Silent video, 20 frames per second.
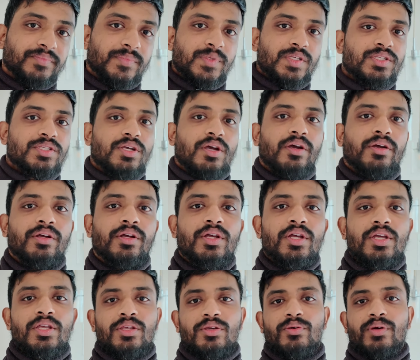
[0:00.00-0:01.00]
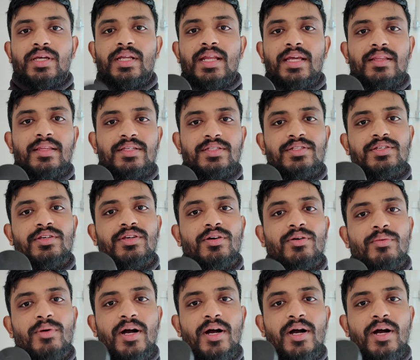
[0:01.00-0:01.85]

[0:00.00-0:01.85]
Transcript: So you'll connect this to your